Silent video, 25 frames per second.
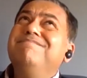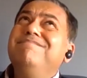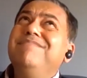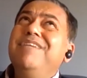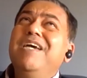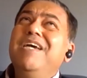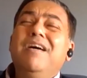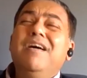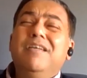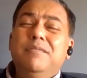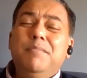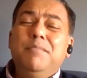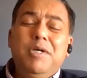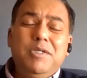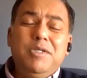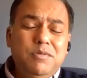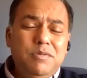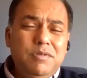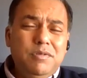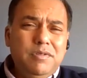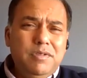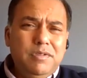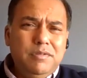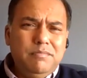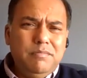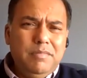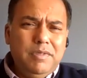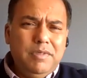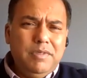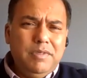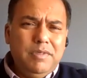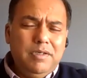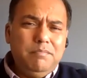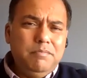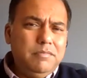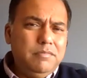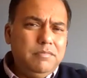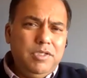yeah, about um,
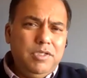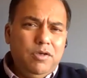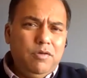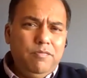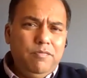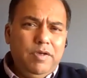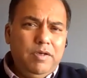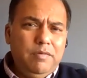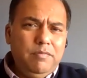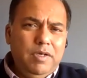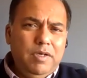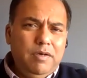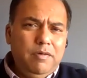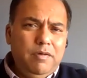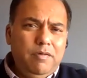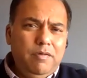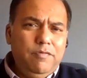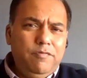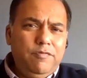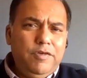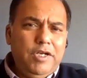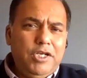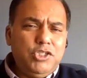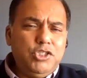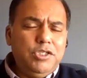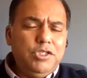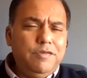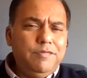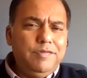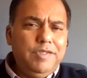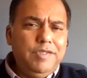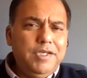um, you know, fraction of